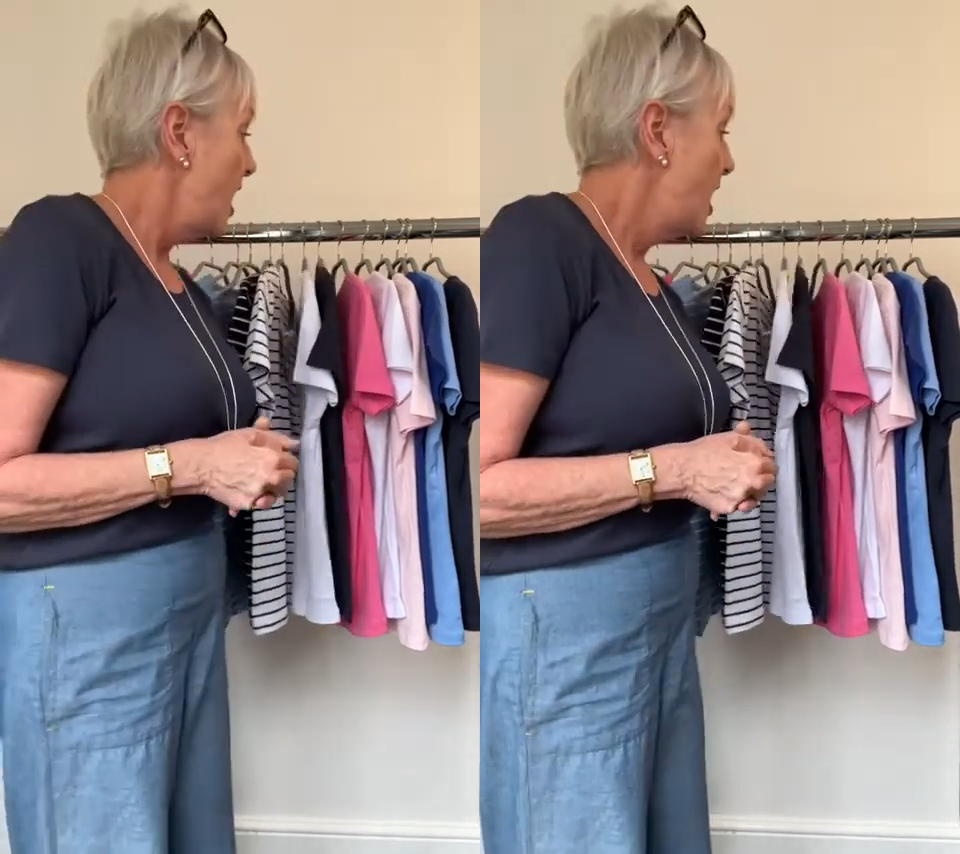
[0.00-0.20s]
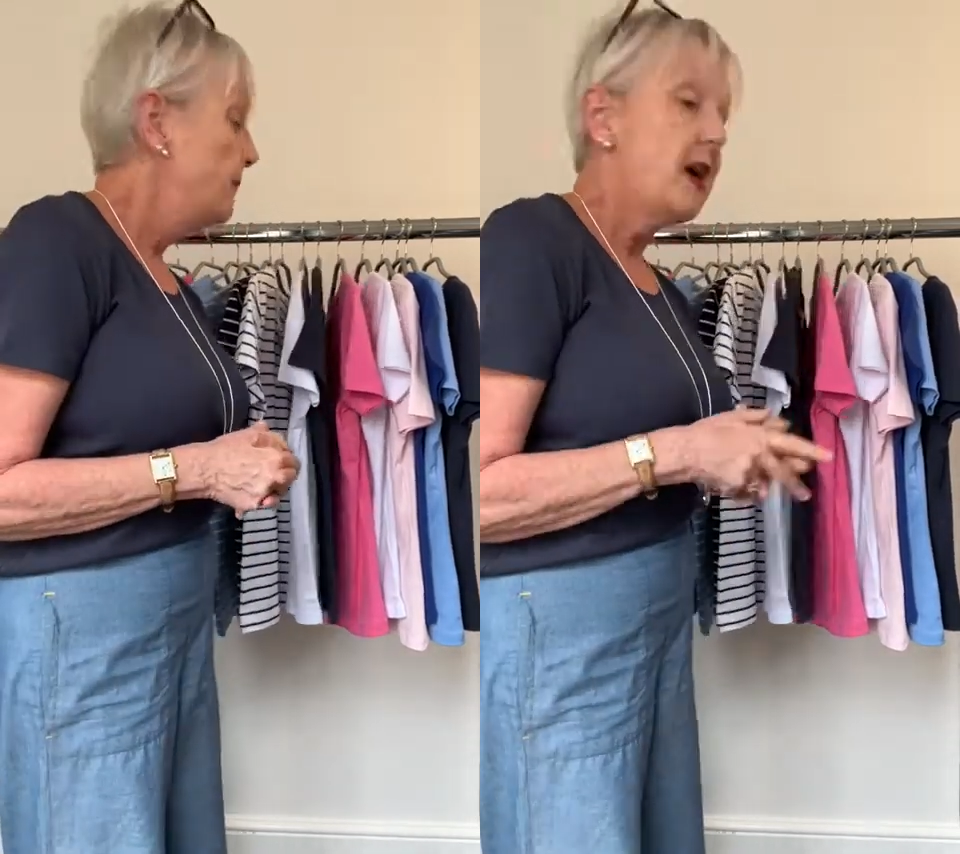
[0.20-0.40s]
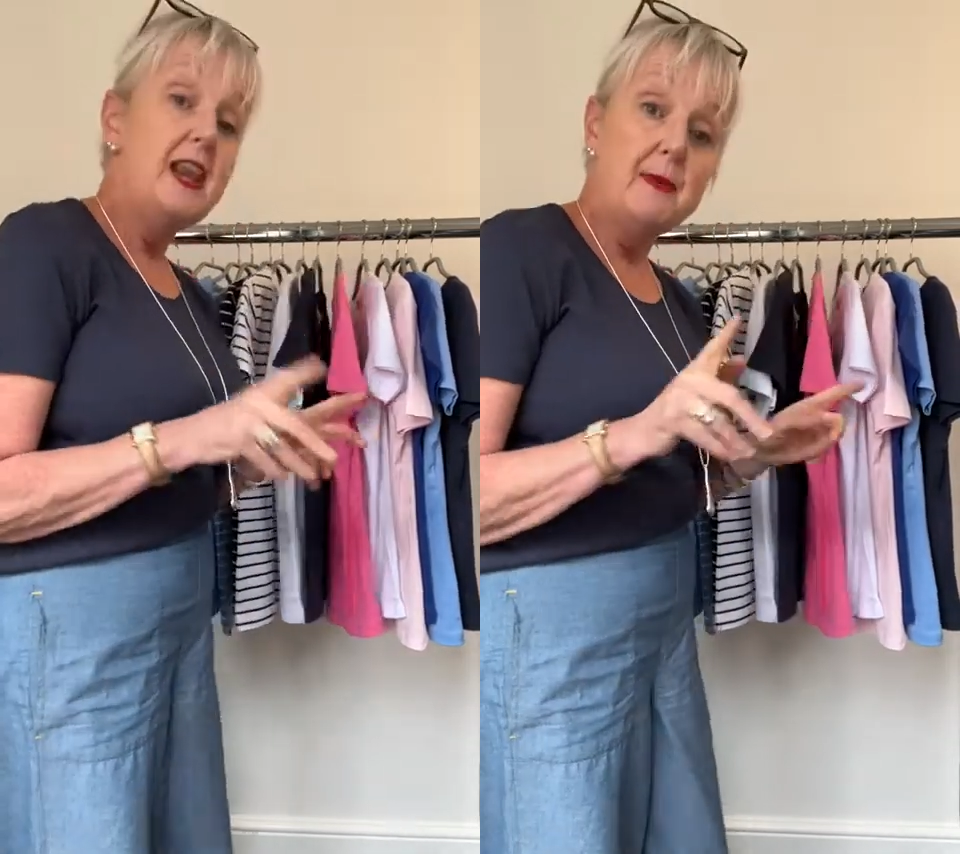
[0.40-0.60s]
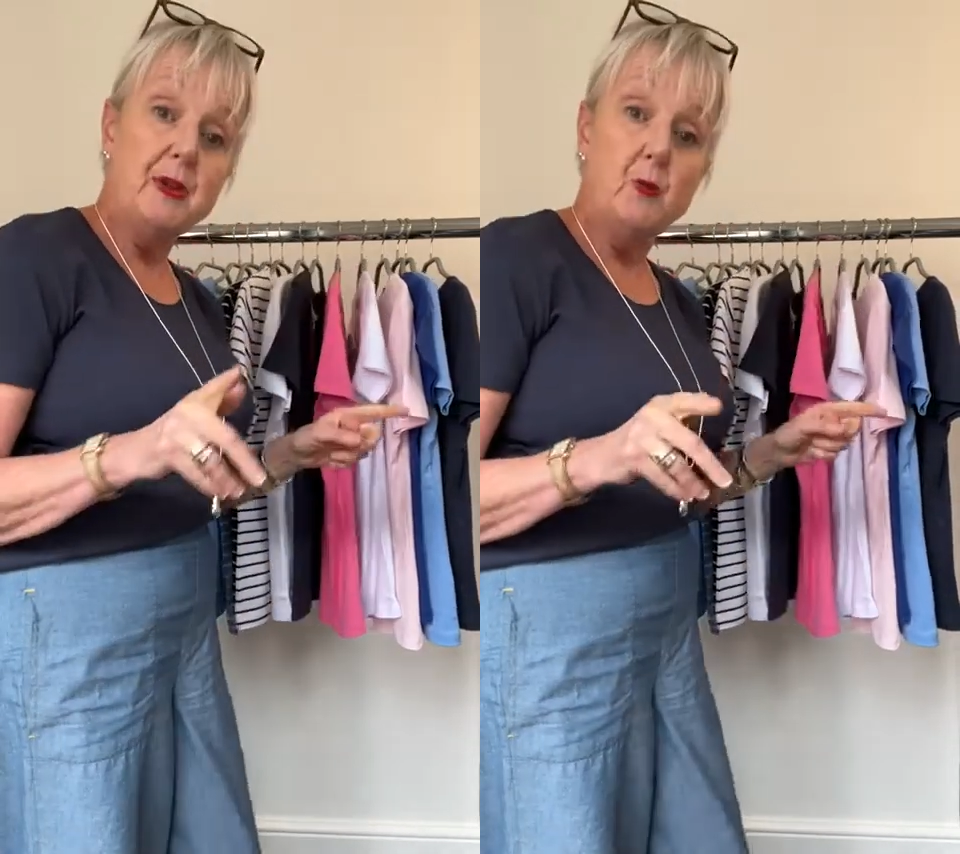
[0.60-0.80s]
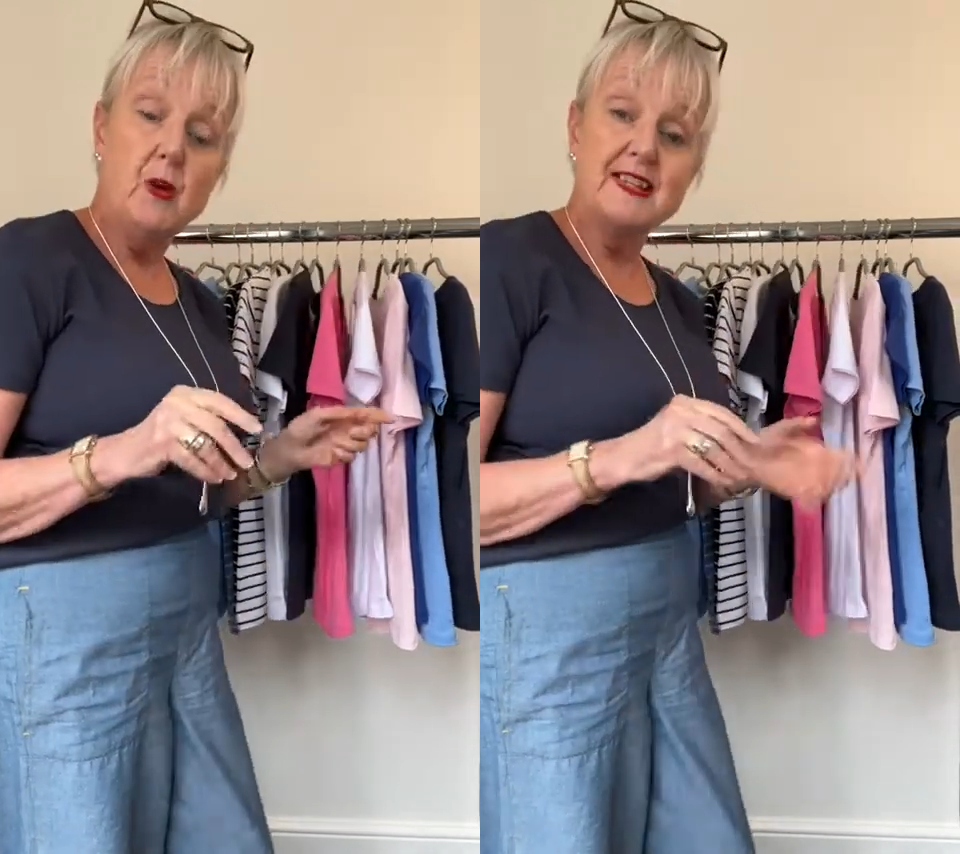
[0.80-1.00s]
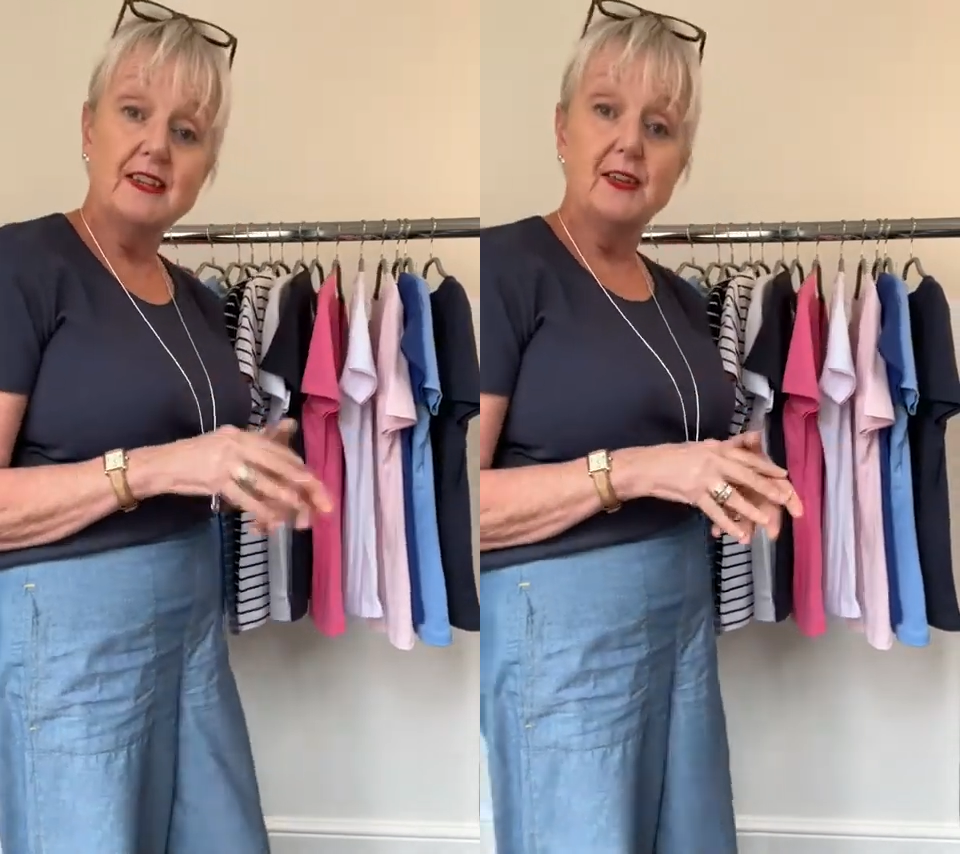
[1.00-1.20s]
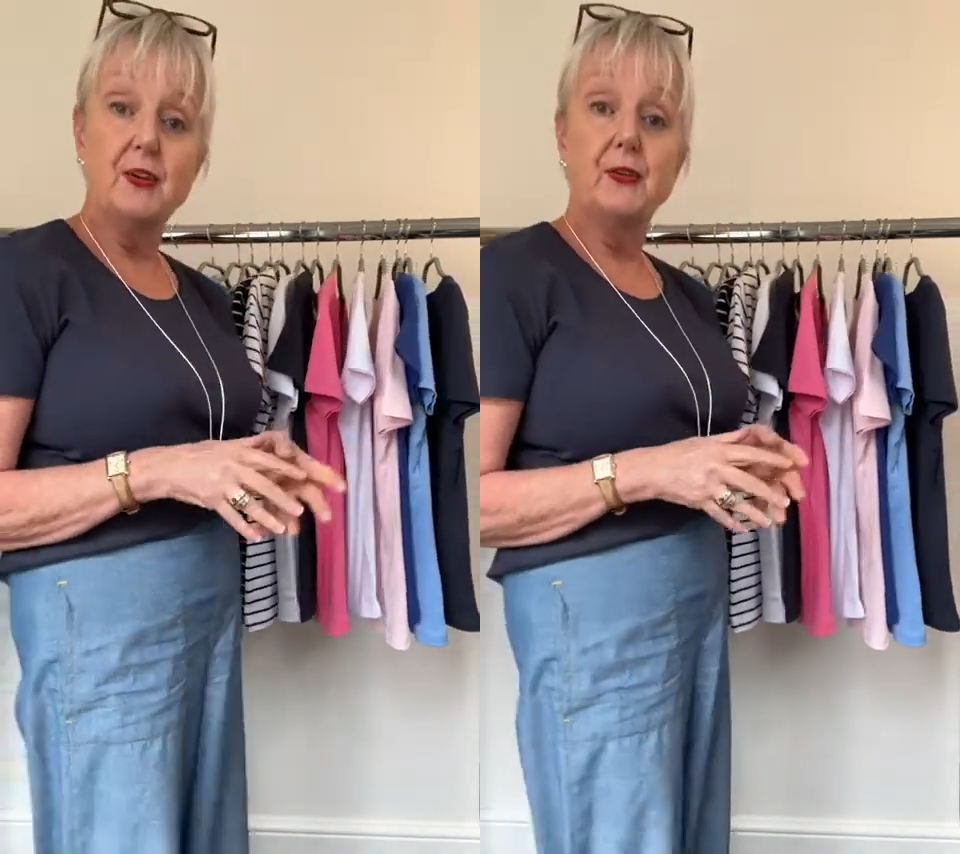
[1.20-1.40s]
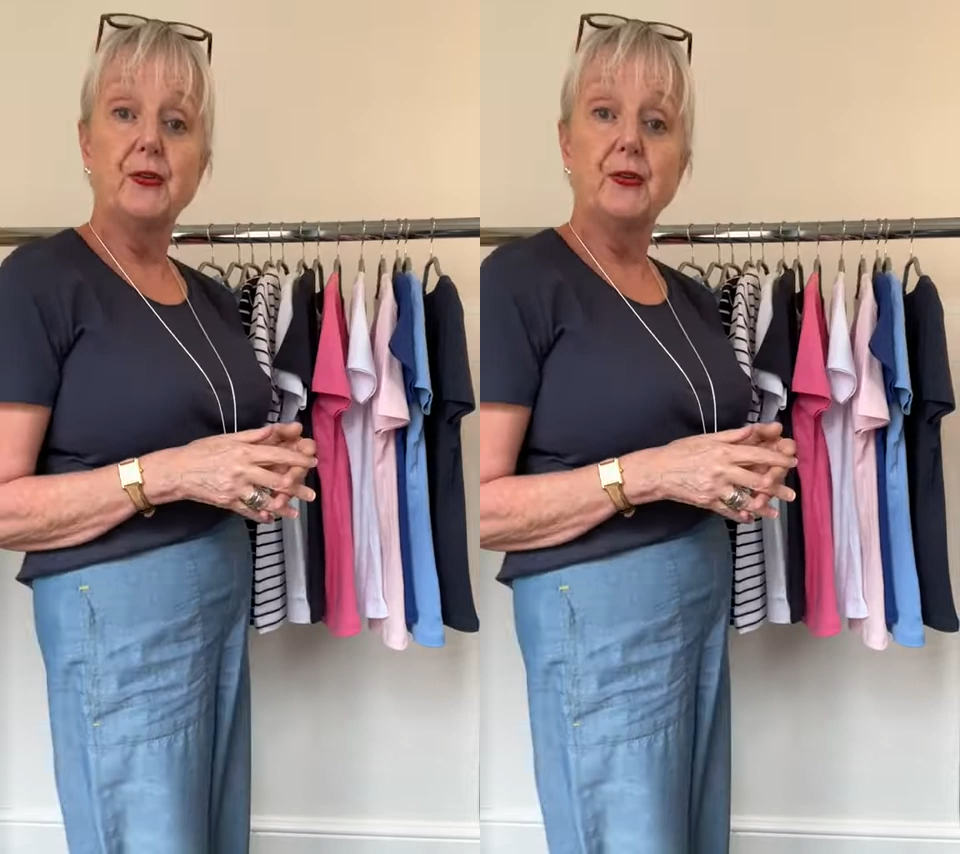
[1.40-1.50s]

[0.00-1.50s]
Um, let me whistle you